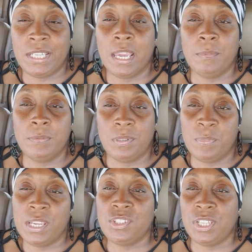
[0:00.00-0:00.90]
came up to
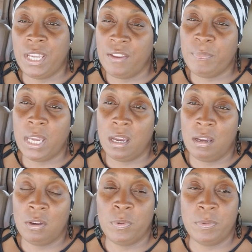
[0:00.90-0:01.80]
me and she gave me a
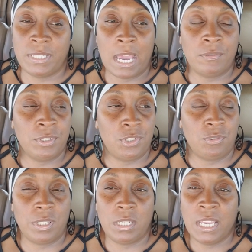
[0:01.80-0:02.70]
hug. We was out in the
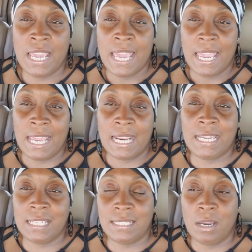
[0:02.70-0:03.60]
street. And I
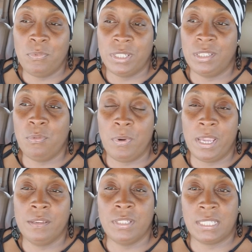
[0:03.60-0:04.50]
guess that was her
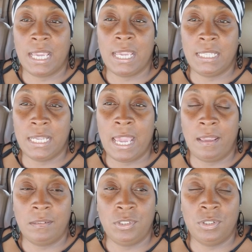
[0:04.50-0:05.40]
way of saying
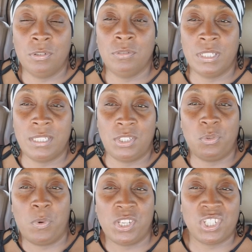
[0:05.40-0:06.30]
that, you know, the
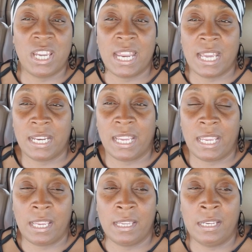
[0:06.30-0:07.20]
situation got out of
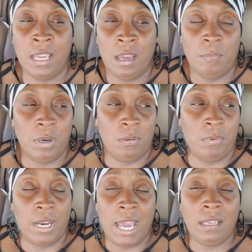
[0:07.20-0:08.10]
hand. But
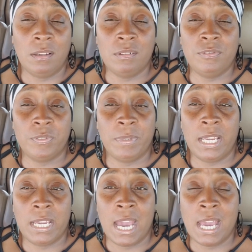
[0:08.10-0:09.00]
what I learned from
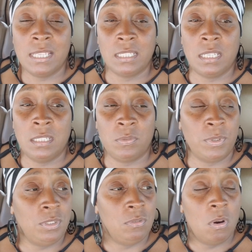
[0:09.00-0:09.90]
that, guys, is
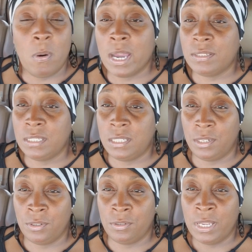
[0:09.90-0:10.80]
when you go out to
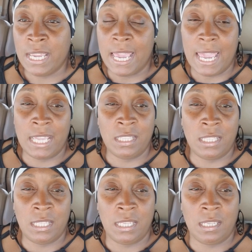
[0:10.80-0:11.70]
dinner
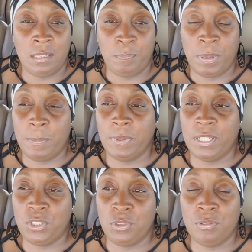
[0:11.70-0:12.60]
and the people
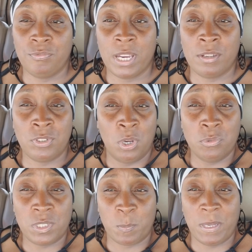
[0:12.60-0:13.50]
that you're around
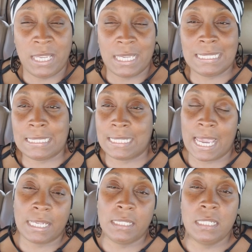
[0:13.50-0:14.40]
don't speak
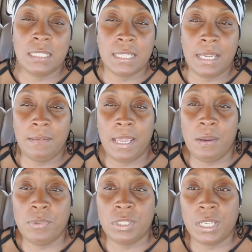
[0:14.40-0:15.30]
exactly the same
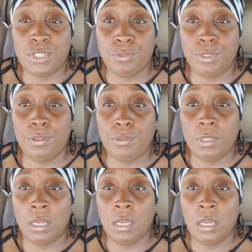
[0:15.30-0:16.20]
language that you do,
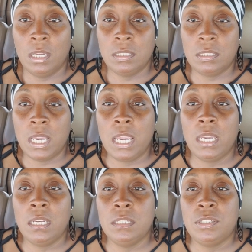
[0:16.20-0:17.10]
take
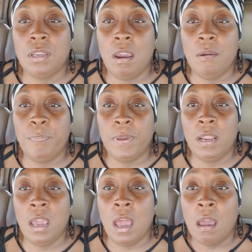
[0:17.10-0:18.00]
an
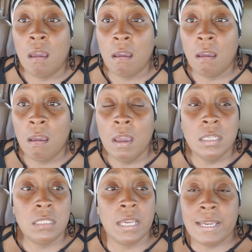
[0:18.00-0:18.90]
interpreter.
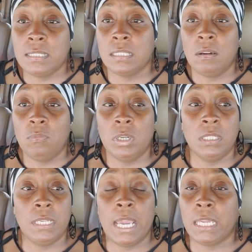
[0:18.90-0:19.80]
Take
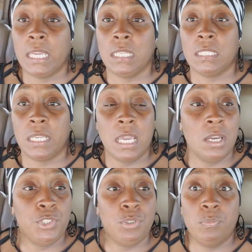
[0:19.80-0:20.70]
someone that can
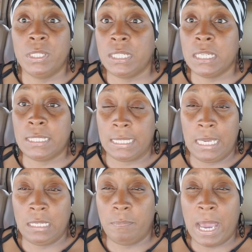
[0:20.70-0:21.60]
tell you what they're
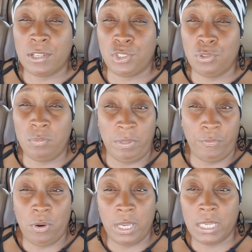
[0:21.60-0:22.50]
saying about you
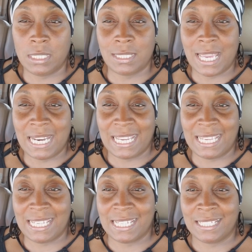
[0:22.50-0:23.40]
before it gets out of
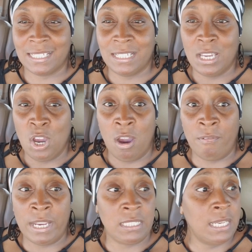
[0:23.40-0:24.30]
hand all
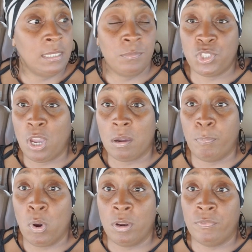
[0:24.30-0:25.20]
right take some
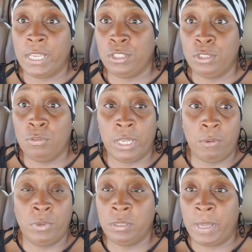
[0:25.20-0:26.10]
chalkboard right you know
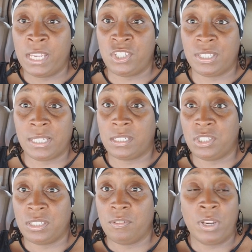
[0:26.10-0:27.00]
get one of them etch
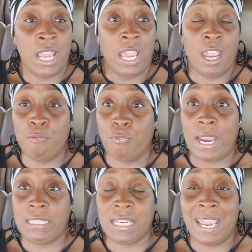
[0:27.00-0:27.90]
sketches and and
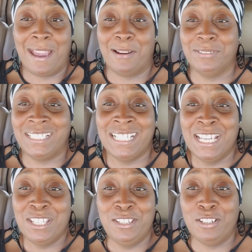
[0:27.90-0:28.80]
write down
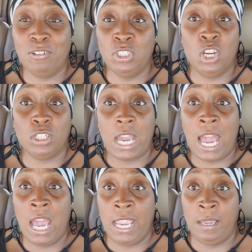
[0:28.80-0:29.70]
you know look
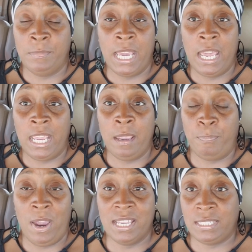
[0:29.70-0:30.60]
i am not a
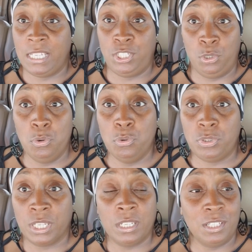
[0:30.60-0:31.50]

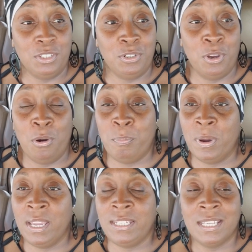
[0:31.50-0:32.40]
prostitute you know
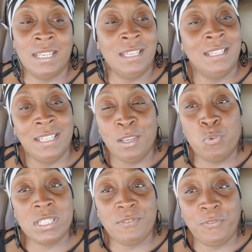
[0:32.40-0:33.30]
but it
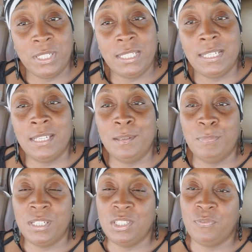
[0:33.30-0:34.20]
wasn't funny then
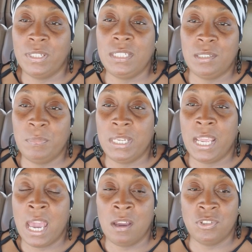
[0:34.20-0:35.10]
but it's funny to me
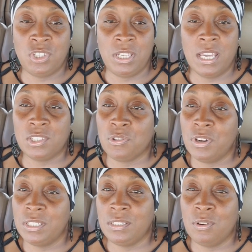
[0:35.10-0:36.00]
now she has
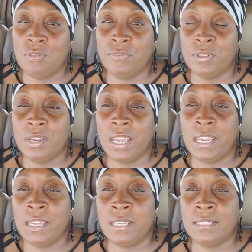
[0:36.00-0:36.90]
crossed over
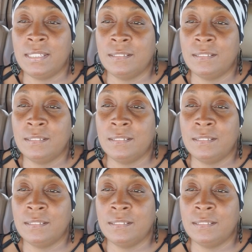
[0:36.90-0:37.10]
and